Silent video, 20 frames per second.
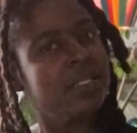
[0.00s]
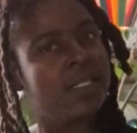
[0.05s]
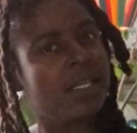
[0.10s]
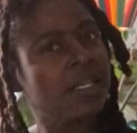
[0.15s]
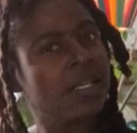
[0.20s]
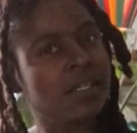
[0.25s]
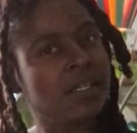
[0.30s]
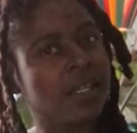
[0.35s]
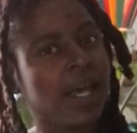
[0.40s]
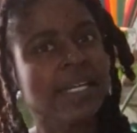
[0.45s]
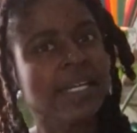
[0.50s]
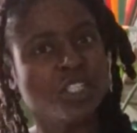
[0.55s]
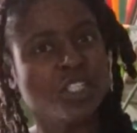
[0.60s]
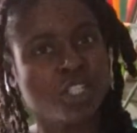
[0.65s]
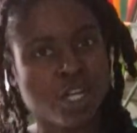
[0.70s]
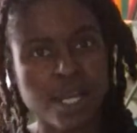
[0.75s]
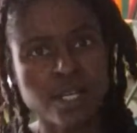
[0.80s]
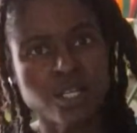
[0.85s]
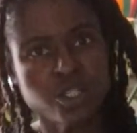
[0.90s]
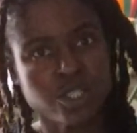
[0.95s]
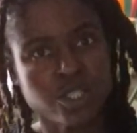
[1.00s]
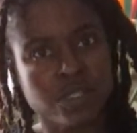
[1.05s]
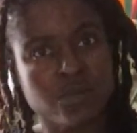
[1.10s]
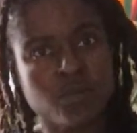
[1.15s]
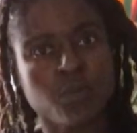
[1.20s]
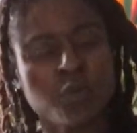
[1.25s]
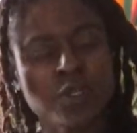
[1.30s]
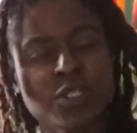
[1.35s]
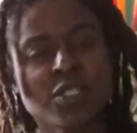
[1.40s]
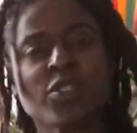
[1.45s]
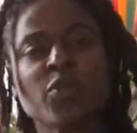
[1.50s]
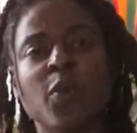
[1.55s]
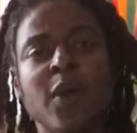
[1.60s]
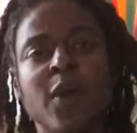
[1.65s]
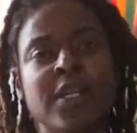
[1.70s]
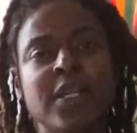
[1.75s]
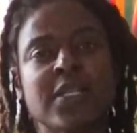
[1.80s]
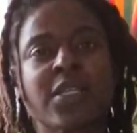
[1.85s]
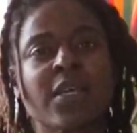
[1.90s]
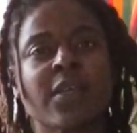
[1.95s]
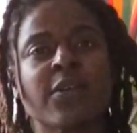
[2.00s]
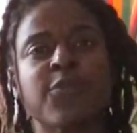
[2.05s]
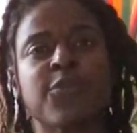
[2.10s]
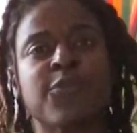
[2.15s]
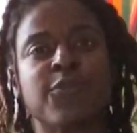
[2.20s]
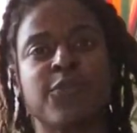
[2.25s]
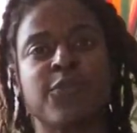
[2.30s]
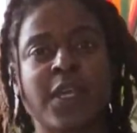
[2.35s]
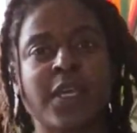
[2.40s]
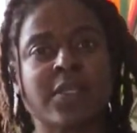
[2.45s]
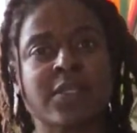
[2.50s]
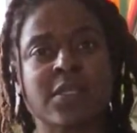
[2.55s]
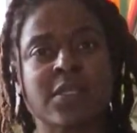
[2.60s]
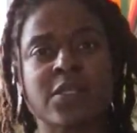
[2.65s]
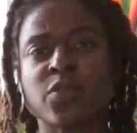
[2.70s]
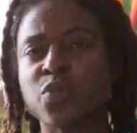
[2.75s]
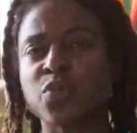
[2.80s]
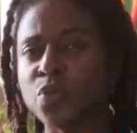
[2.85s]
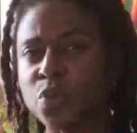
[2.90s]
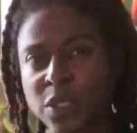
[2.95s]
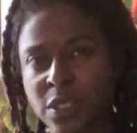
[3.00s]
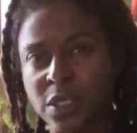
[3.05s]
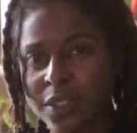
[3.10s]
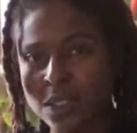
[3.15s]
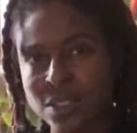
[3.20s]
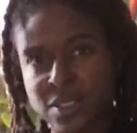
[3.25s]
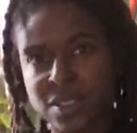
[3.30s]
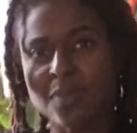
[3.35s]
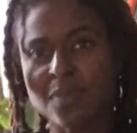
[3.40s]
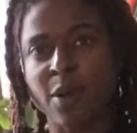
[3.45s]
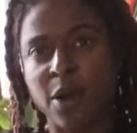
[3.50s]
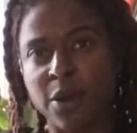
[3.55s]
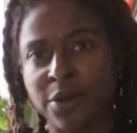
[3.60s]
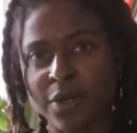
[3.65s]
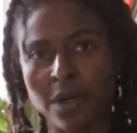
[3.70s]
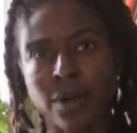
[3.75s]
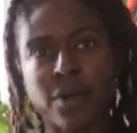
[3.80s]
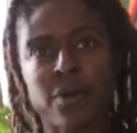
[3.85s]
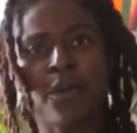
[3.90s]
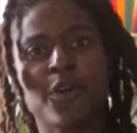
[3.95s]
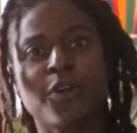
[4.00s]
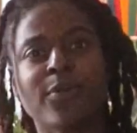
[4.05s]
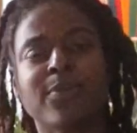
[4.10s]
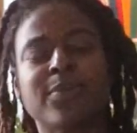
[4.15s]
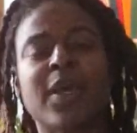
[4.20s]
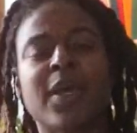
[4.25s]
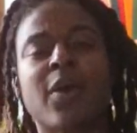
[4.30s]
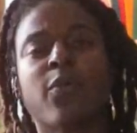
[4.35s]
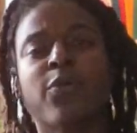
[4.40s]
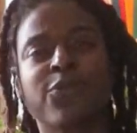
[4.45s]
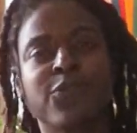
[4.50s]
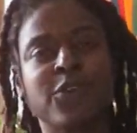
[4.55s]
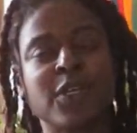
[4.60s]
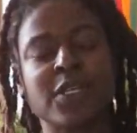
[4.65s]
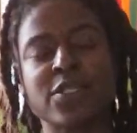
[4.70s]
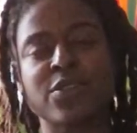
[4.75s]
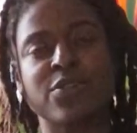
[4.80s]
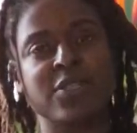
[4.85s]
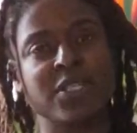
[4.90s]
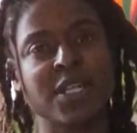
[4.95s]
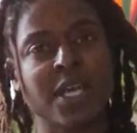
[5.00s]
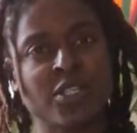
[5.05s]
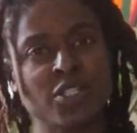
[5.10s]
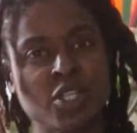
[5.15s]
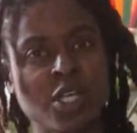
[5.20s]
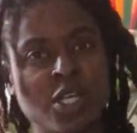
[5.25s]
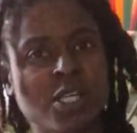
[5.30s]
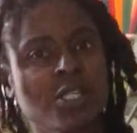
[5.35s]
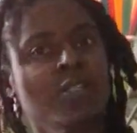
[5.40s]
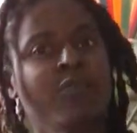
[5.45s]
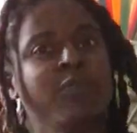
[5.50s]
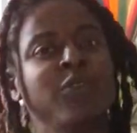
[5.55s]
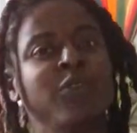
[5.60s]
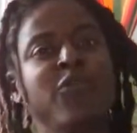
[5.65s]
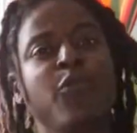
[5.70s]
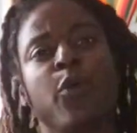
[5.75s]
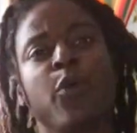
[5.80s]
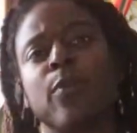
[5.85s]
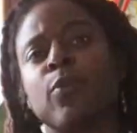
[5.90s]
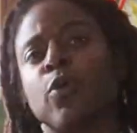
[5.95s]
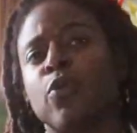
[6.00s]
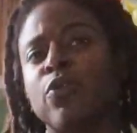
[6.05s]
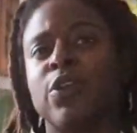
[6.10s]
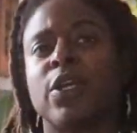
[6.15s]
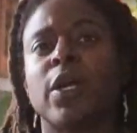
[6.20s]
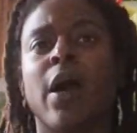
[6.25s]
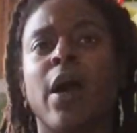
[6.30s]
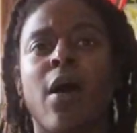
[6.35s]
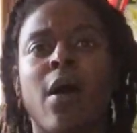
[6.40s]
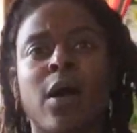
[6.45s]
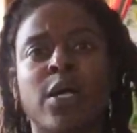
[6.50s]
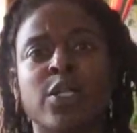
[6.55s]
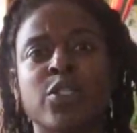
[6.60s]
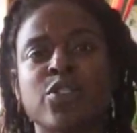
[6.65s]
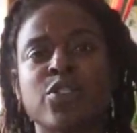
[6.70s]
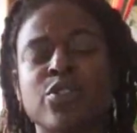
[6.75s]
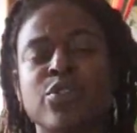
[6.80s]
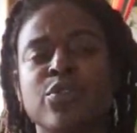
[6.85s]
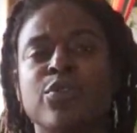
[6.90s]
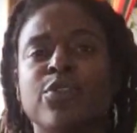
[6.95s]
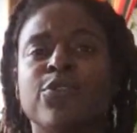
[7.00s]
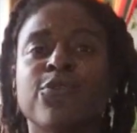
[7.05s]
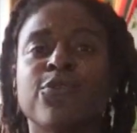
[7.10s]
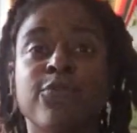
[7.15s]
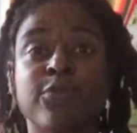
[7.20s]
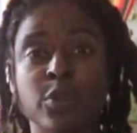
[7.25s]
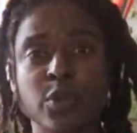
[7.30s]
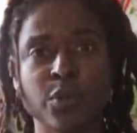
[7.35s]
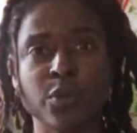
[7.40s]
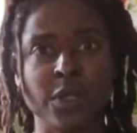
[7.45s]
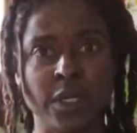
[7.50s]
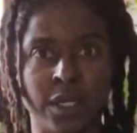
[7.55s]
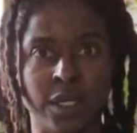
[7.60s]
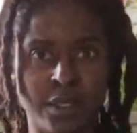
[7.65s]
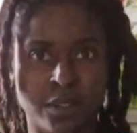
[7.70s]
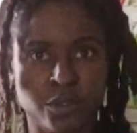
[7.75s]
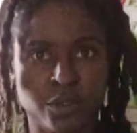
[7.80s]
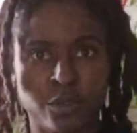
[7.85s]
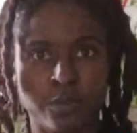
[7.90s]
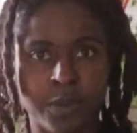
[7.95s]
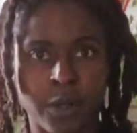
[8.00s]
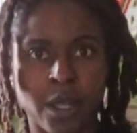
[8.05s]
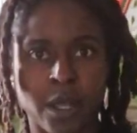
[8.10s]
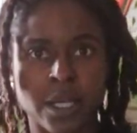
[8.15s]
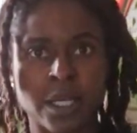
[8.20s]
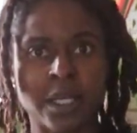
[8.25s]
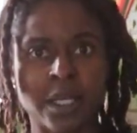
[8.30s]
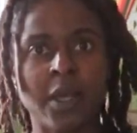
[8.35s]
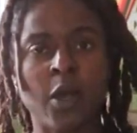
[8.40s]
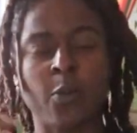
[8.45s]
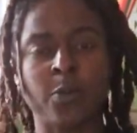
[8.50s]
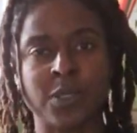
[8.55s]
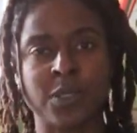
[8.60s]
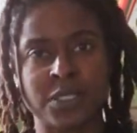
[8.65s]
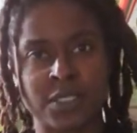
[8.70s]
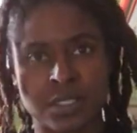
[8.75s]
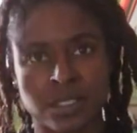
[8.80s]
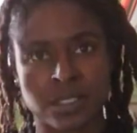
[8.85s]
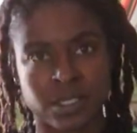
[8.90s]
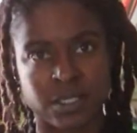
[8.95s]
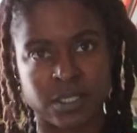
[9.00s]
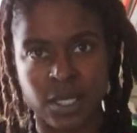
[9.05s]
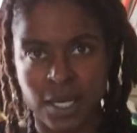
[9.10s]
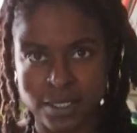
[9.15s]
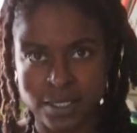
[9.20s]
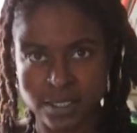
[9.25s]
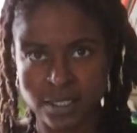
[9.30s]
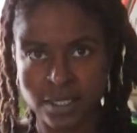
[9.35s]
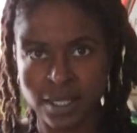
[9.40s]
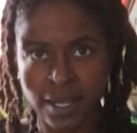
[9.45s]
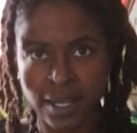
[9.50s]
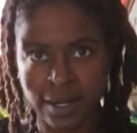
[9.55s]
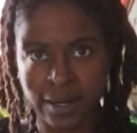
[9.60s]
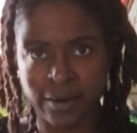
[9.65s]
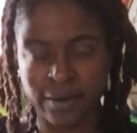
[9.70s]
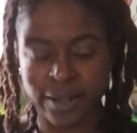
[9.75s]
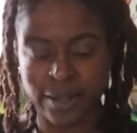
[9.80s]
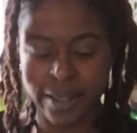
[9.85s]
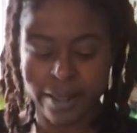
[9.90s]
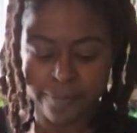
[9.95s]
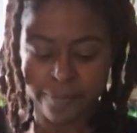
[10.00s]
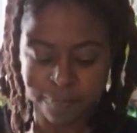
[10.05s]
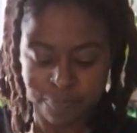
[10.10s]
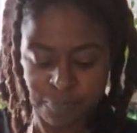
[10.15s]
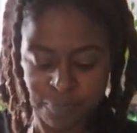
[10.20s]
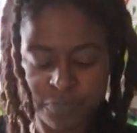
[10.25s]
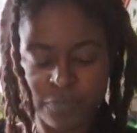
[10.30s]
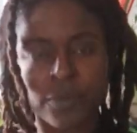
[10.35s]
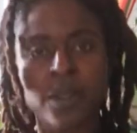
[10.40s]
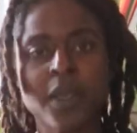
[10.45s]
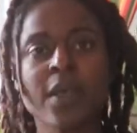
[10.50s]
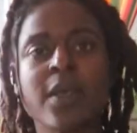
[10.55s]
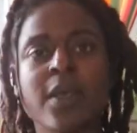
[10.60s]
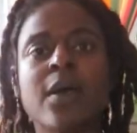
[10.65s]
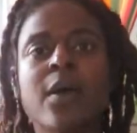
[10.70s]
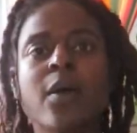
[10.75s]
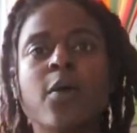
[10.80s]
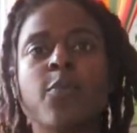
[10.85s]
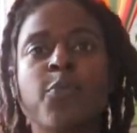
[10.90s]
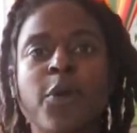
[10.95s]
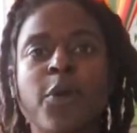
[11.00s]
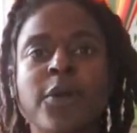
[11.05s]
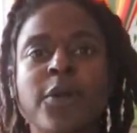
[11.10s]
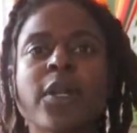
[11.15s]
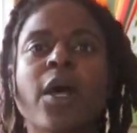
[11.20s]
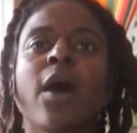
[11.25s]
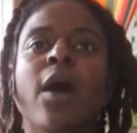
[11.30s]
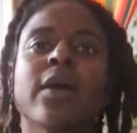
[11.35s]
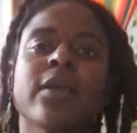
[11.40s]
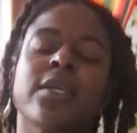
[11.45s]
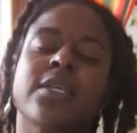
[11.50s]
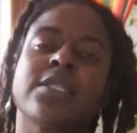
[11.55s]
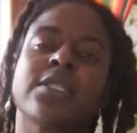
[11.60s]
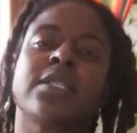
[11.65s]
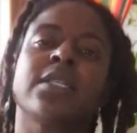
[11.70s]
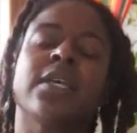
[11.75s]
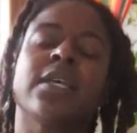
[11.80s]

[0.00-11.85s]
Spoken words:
digestion, which is what it's going to fix. It's a really smart herb that will fix your digestion before moving on to the fluid in your body, helping to detox in that area. Burdock is an